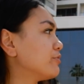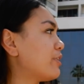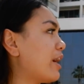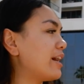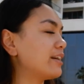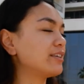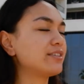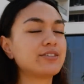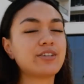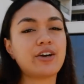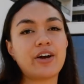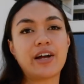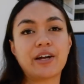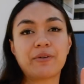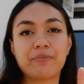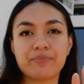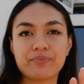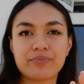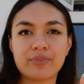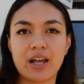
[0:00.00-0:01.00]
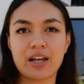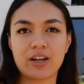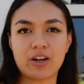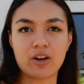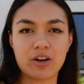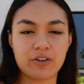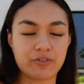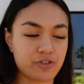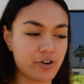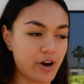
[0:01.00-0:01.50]
Right, so I
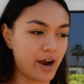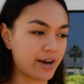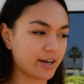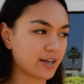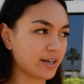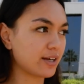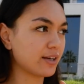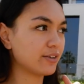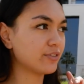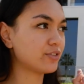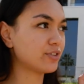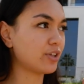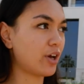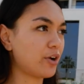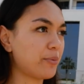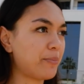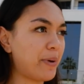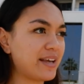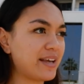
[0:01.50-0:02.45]
got off track. So